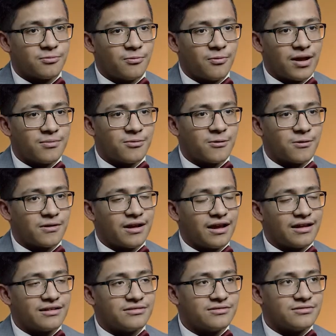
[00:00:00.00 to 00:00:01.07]
way more
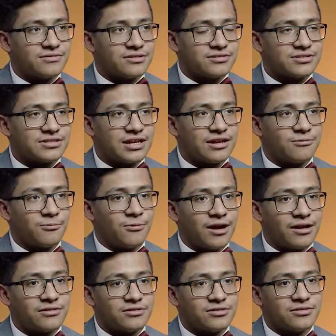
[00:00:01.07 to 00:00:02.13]
and you understand why they're